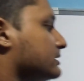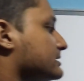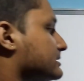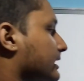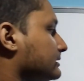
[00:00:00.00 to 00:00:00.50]

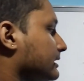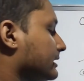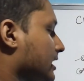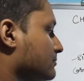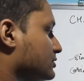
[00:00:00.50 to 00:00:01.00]
the set
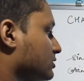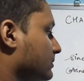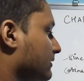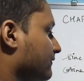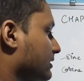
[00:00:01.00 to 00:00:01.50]
it comes to
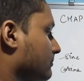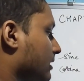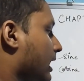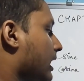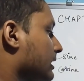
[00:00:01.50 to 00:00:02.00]
be
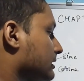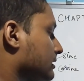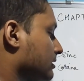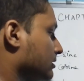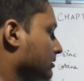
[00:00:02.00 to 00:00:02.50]
from r
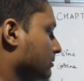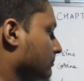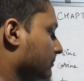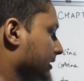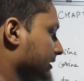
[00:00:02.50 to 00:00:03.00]

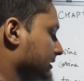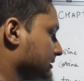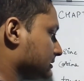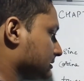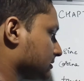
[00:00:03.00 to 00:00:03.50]

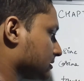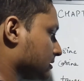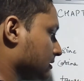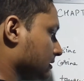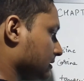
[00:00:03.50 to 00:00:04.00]
minus
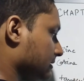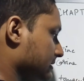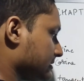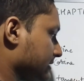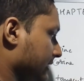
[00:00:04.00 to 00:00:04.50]

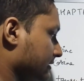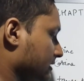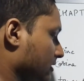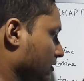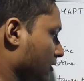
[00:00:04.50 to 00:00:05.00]
the
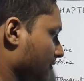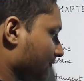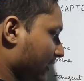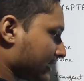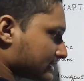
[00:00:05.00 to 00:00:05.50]
set
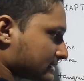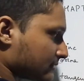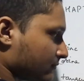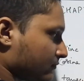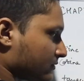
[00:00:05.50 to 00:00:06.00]
of x,